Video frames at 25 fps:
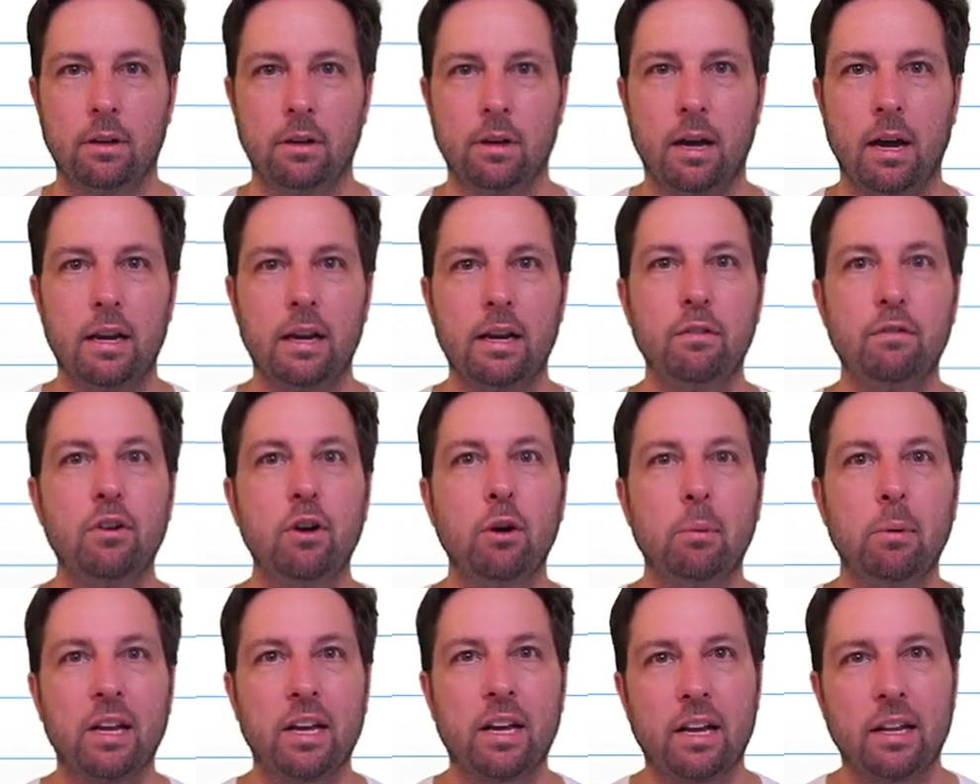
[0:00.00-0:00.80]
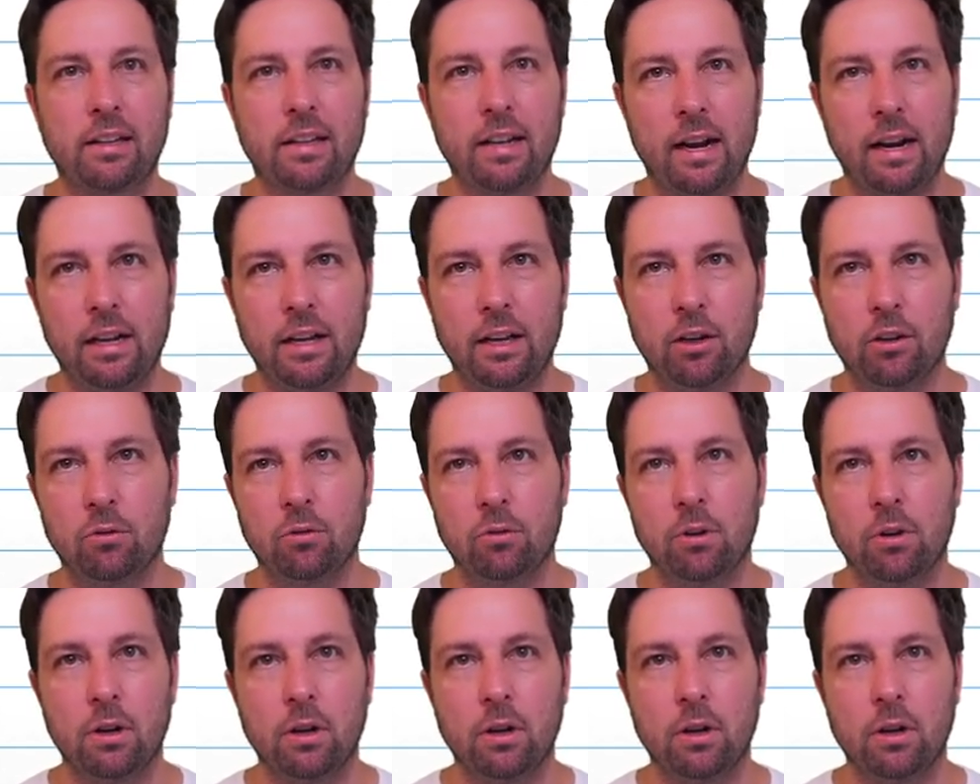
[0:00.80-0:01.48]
And if nobody can tell you,